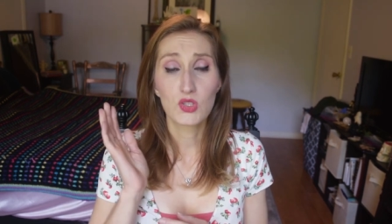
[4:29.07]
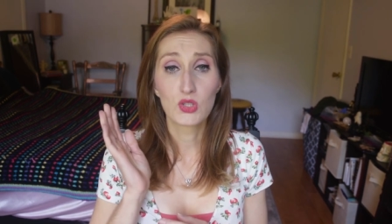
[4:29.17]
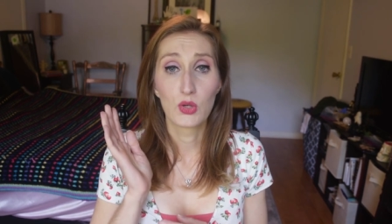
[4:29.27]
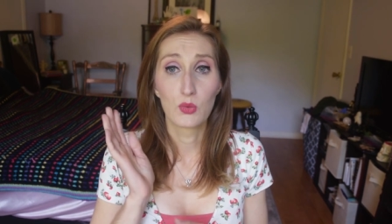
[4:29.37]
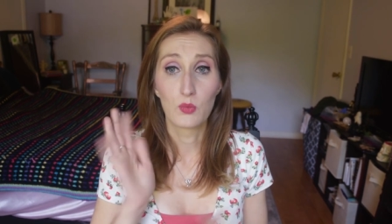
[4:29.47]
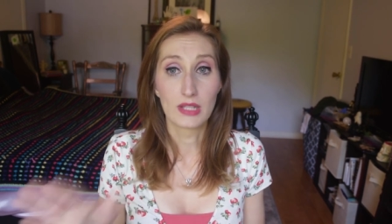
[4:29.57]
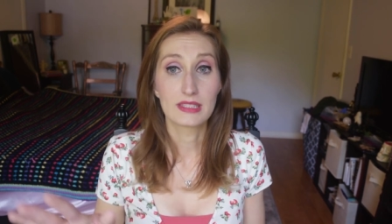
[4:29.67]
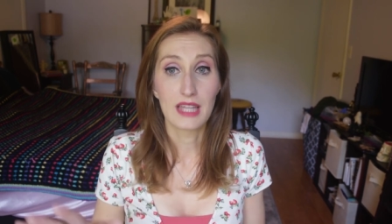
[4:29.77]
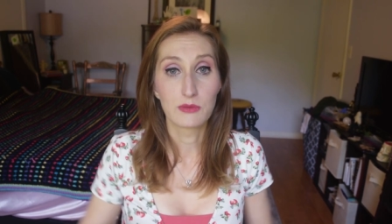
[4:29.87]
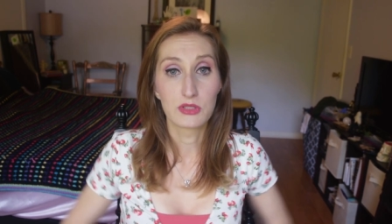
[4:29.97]
So
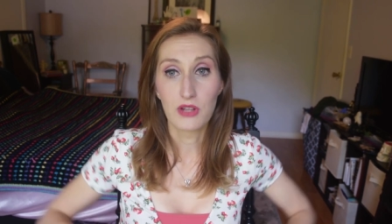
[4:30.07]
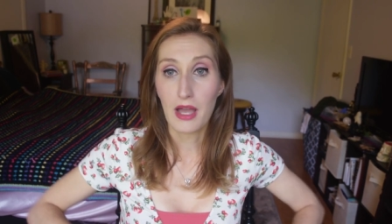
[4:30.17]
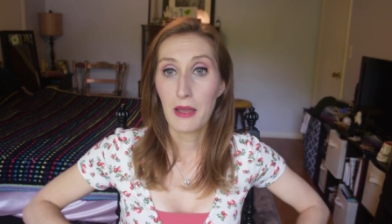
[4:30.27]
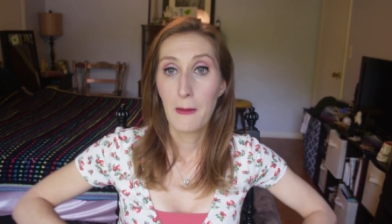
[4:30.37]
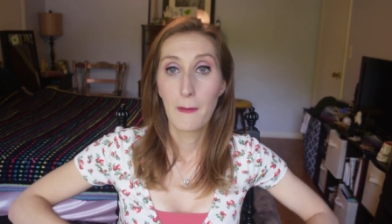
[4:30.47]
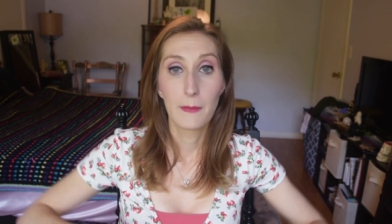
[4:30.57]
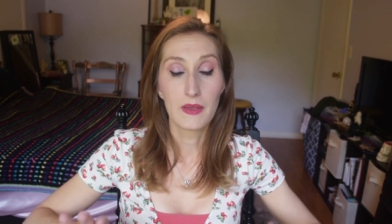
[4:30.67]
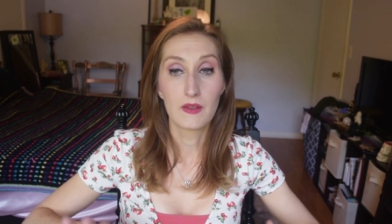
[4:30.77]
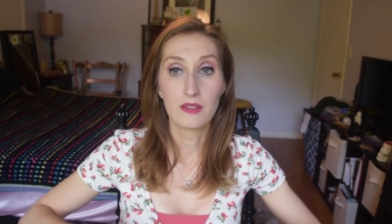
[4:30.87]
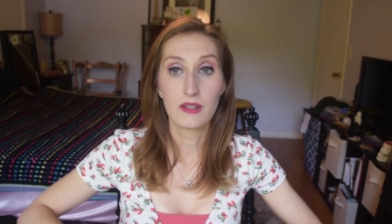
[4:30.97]
once that was dry,
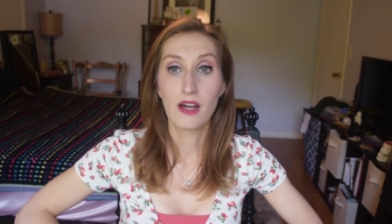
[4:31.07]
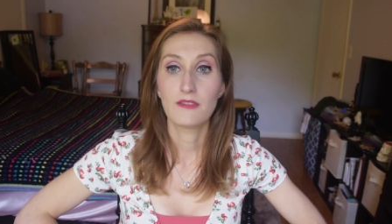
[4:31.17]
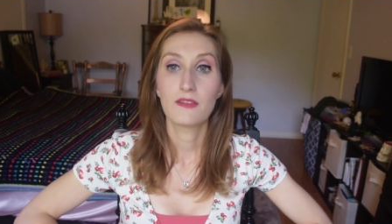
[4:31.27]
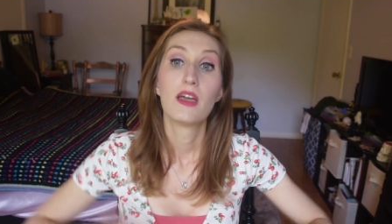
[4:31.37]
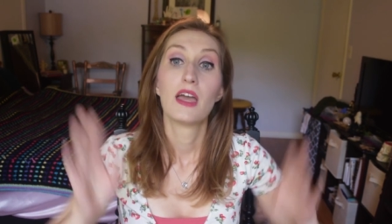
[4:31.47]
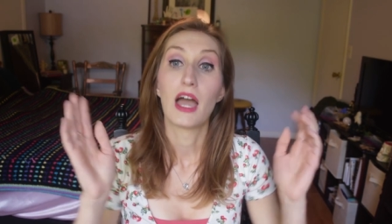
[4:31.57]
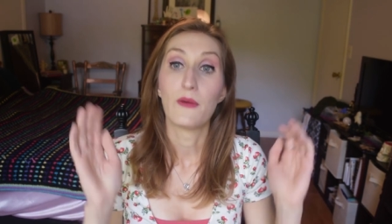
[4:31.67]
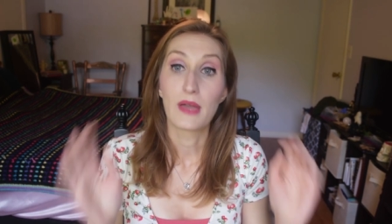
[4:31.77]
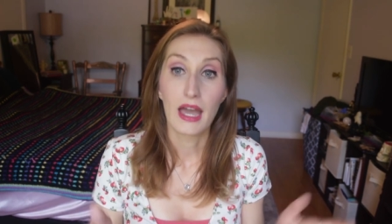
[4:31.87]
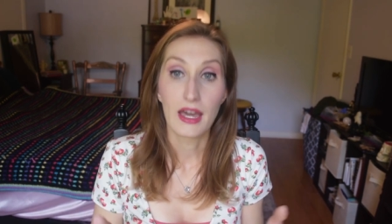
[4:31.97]
peeled it off
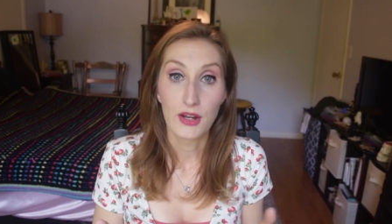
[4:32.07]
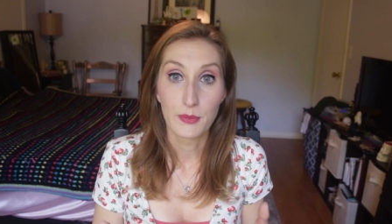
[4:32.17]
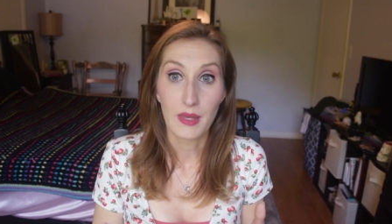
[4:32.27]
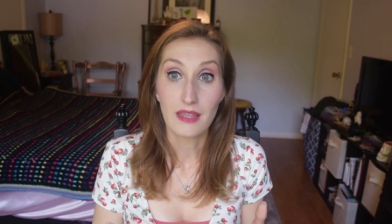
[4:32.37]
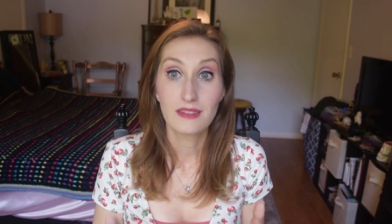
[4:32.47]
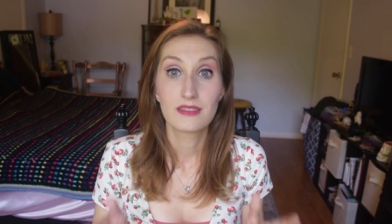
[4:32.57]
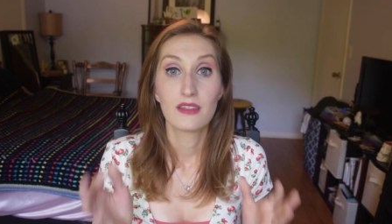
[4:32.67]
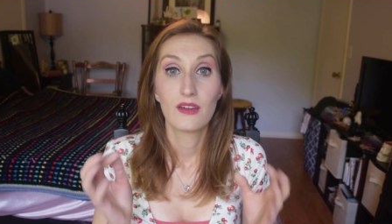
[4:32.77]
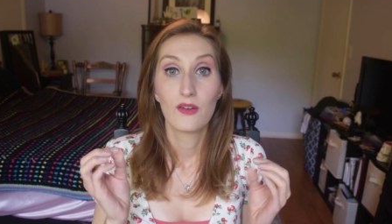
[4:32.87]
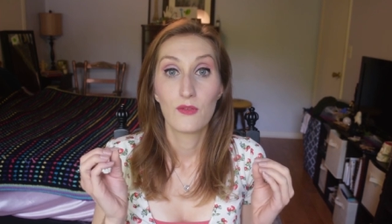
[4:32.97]
and we had our
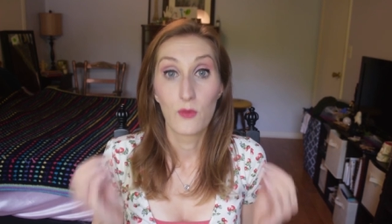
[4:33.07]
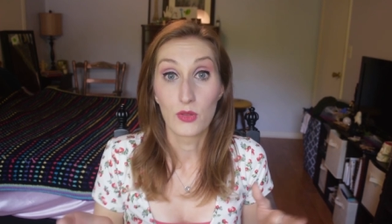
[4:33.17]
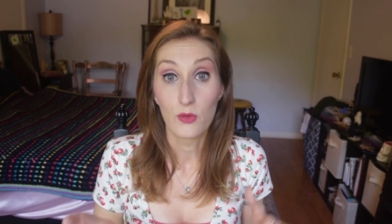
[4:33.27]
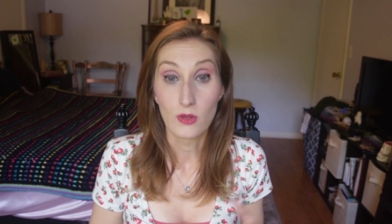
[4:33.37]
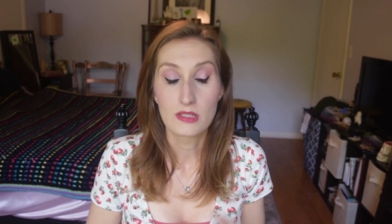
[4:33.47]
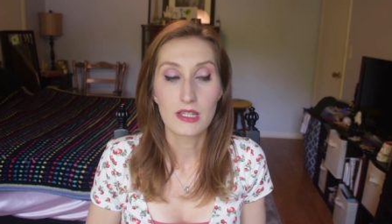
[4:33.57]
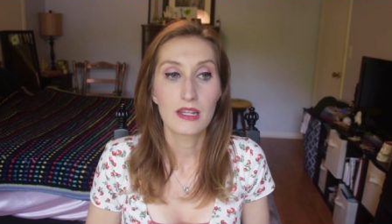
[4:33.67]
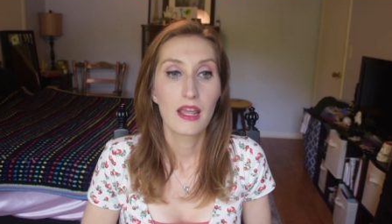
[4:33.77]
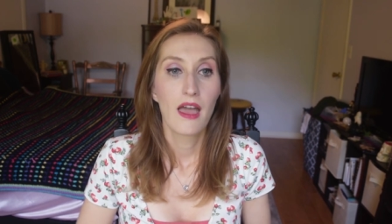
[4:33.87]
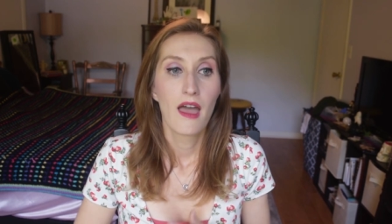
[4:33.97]
base for the corset.